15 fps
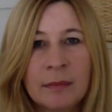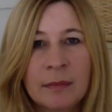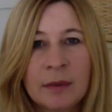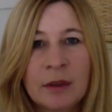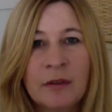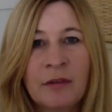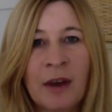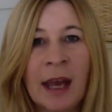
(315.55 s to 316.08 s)

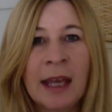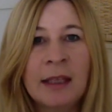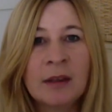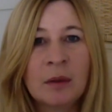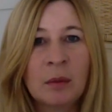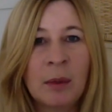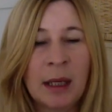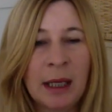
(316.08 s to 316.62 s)
to find
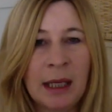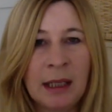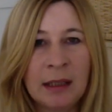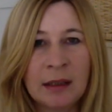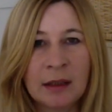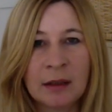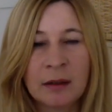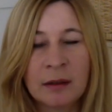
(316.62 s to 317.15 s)
a way
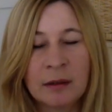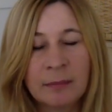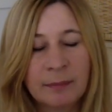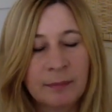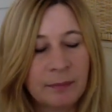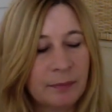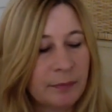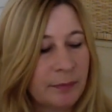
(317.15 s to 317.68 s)
to
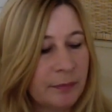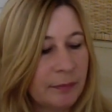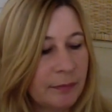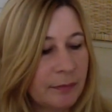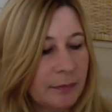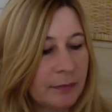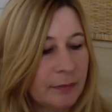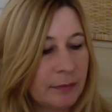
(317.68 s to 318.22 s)

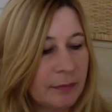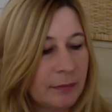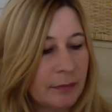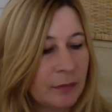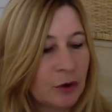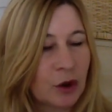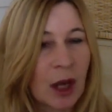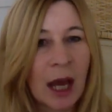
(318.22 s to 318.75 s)

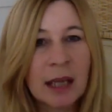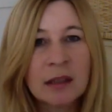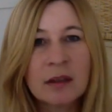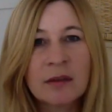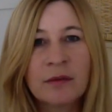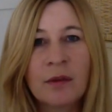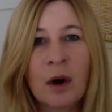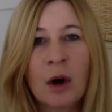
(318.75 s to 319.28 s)

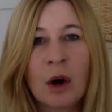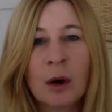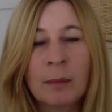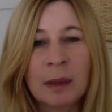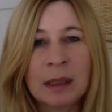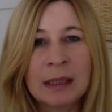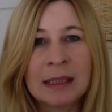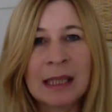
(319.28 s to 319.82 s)
transform
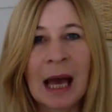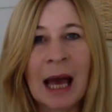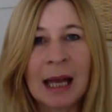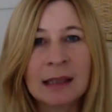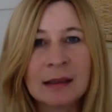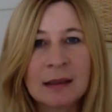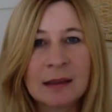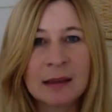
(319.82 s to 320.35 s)
and
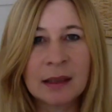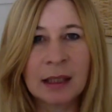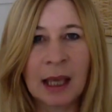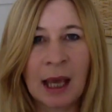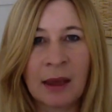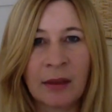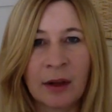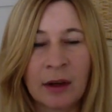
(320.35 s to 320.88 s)
dance
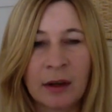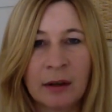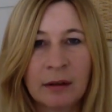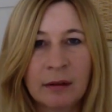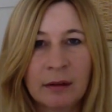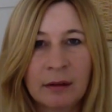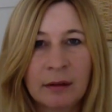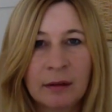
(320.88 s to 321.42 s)
together,
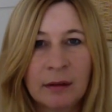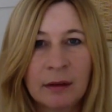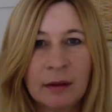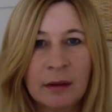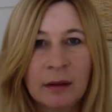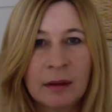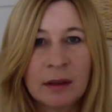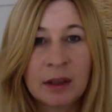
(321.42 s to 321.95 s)

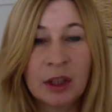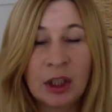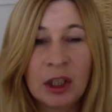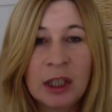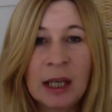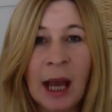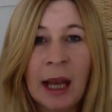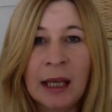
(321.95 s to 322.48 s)
to
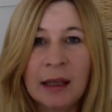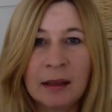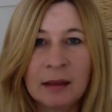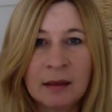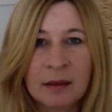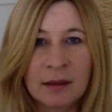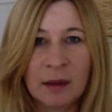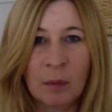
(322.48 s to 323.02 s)
unite in
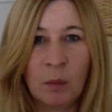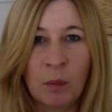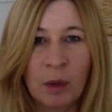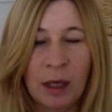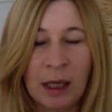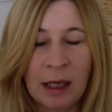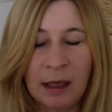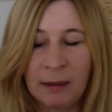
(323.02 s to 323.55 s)
some
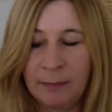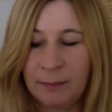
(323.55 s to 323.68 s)
way.